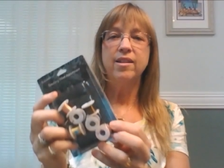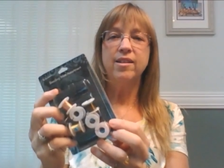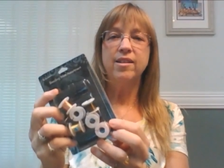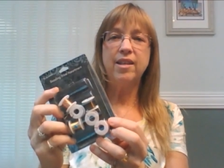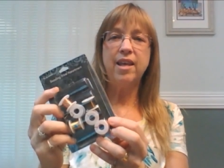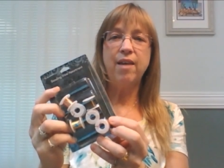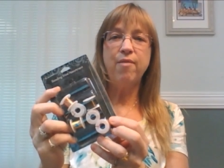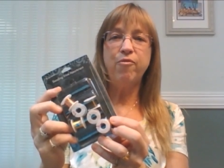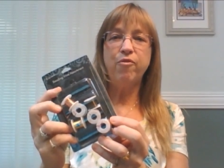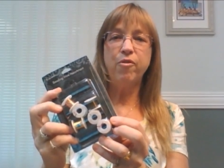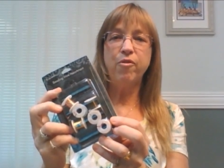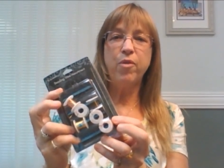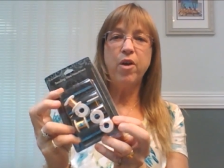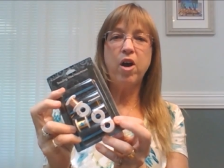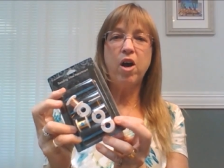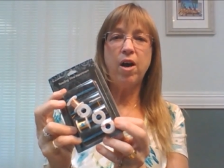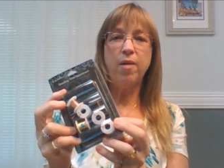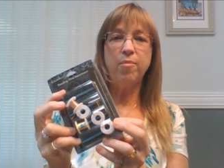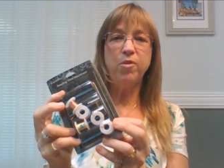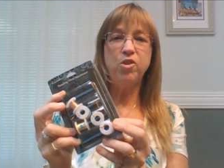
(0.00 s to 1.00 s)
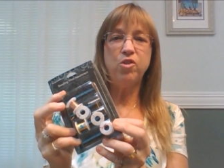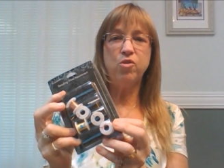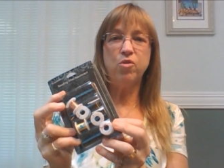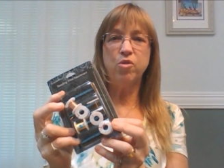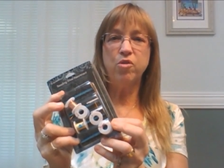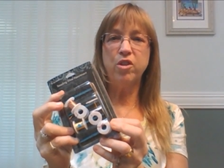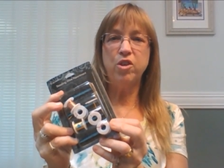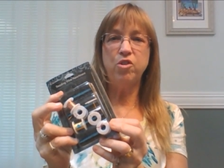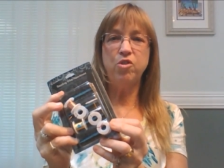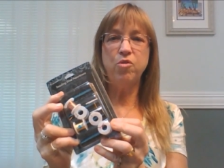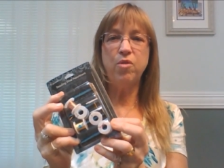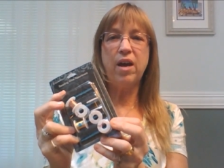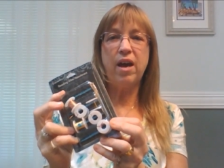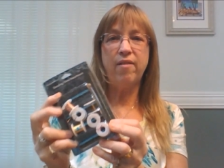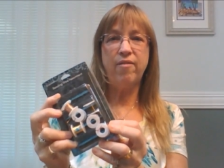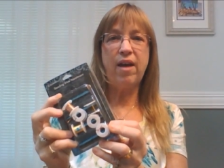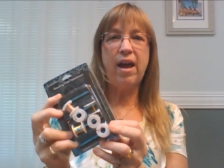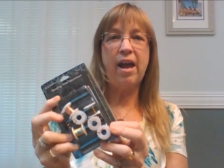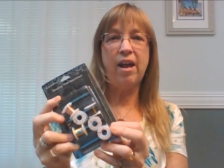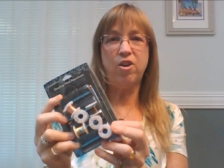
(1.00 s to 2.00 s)
This came from the hobby store. They do
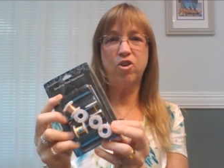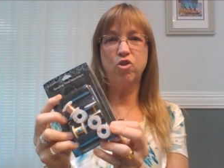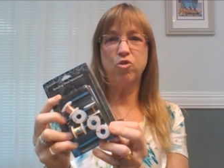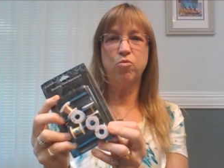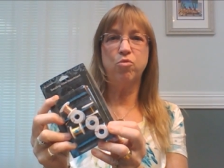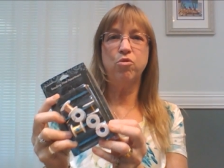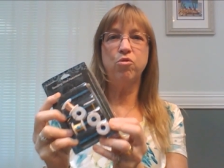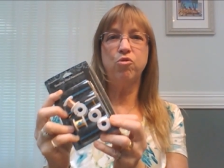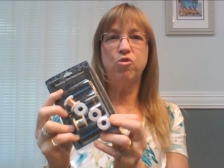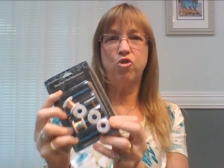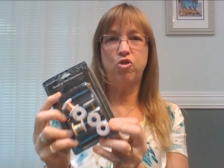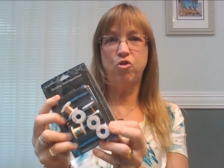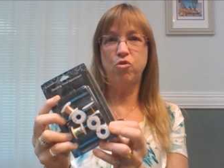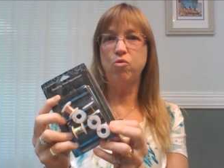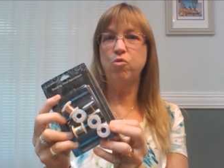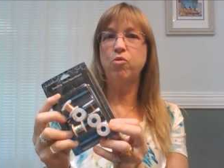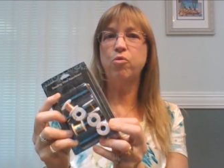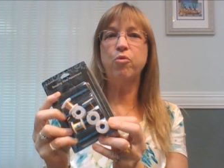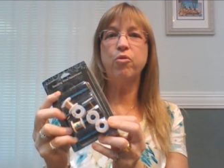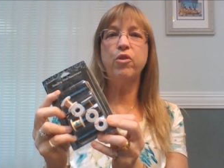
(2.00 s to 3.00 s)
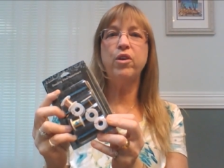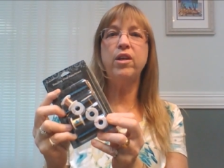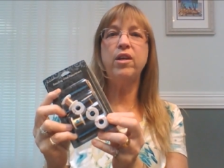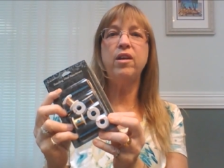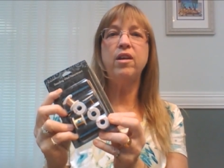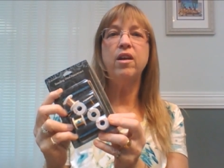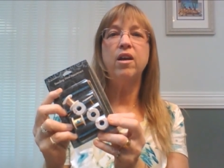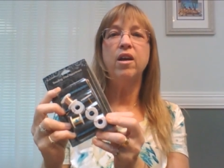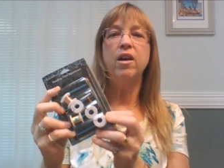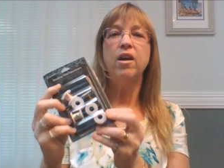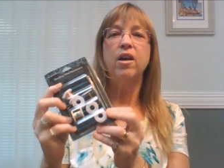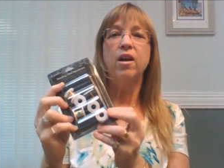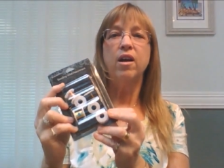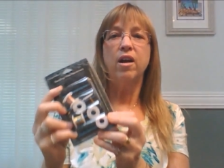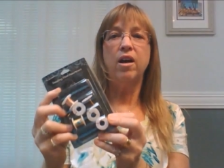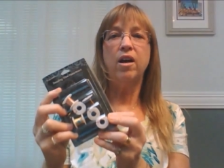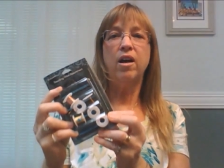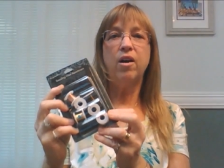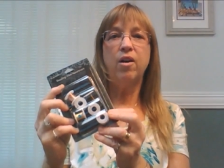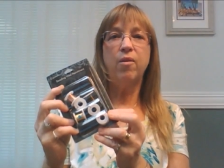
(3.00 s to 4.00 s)
have actual jewelry
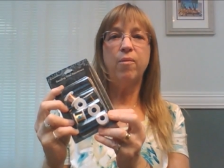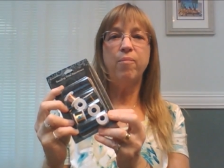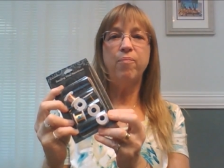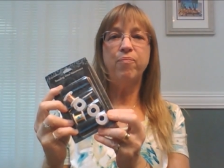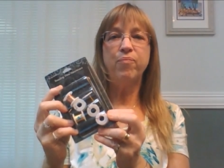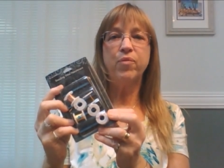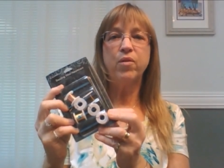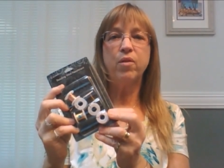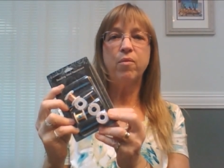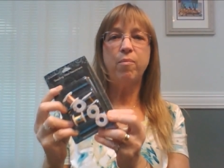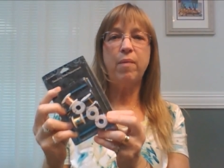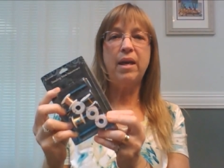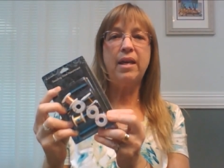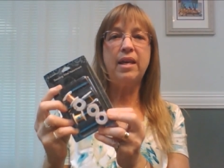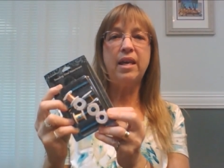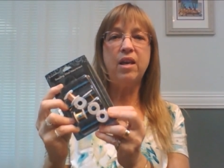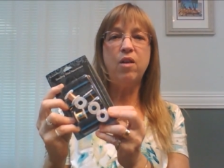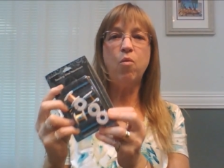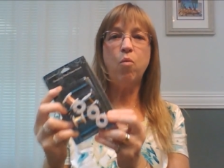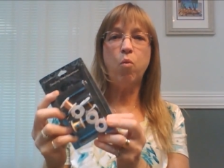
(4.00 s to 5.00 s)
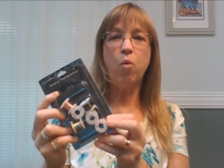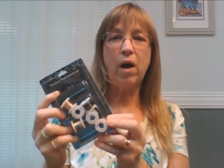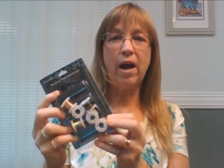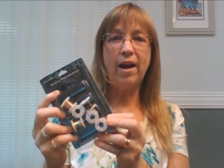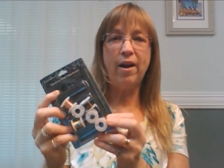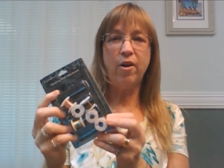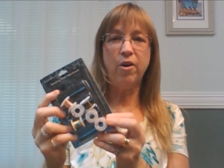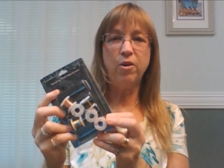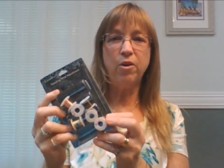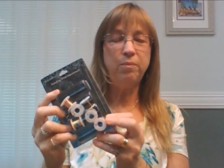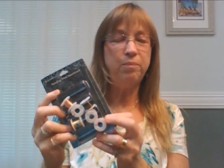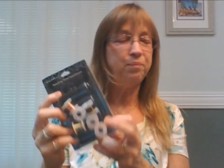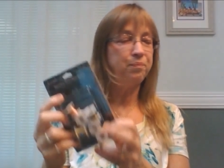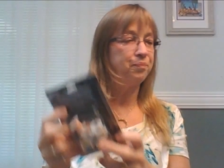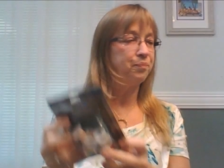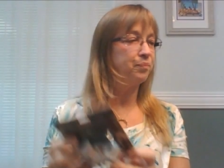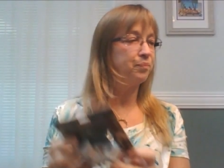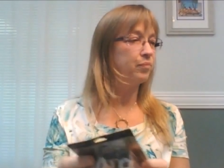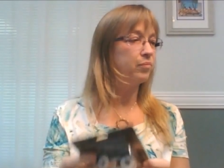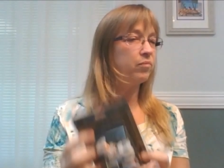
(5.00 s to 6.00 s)
um, making wire.
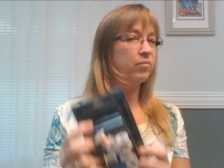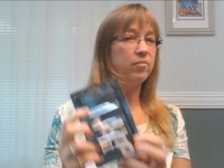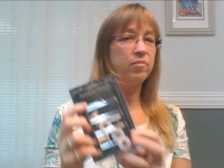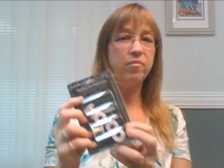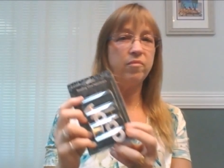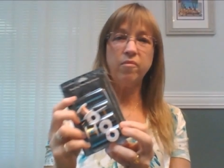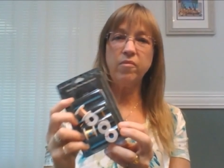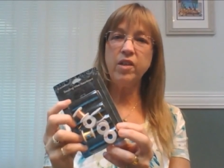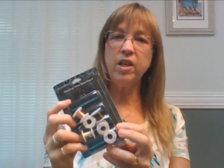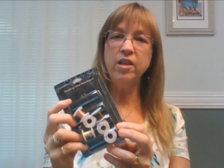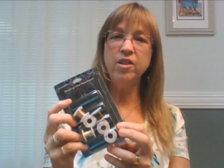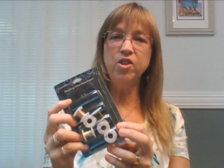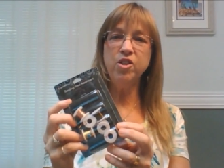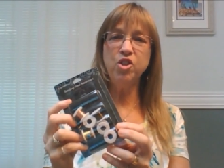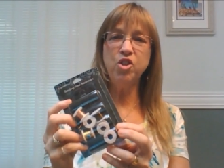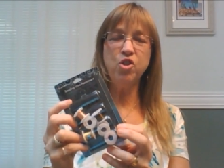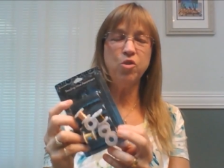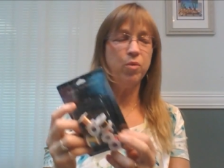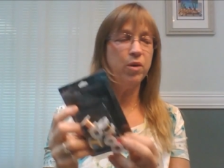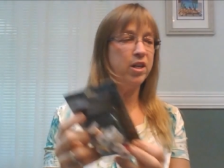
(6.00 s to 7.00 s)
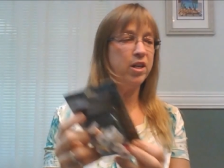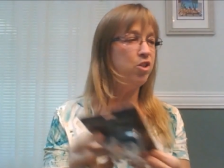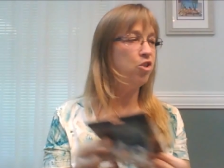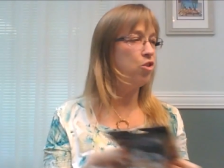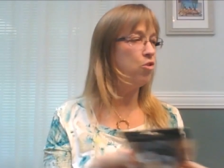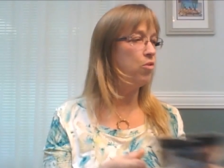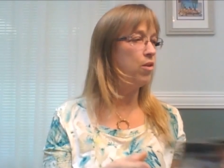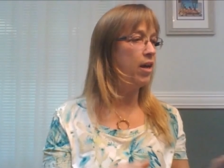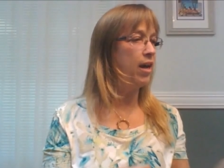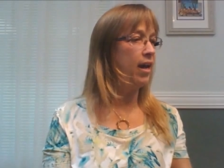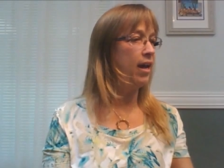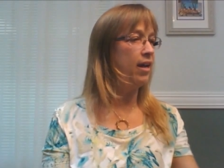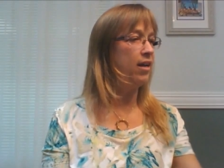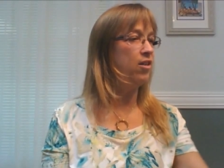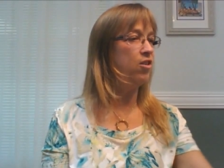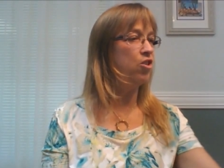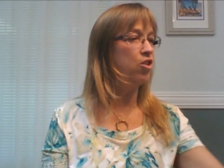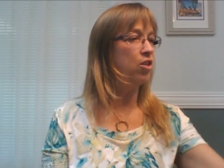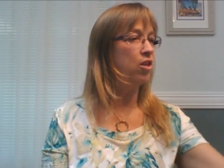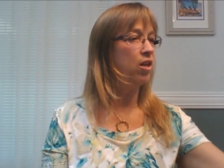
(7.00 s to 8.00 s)
This is 22
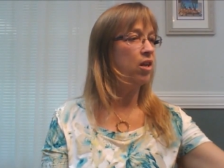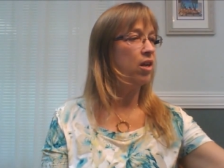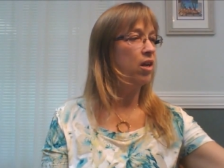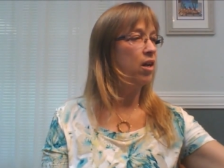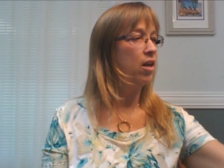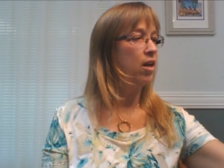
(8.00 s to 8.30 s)
gauge.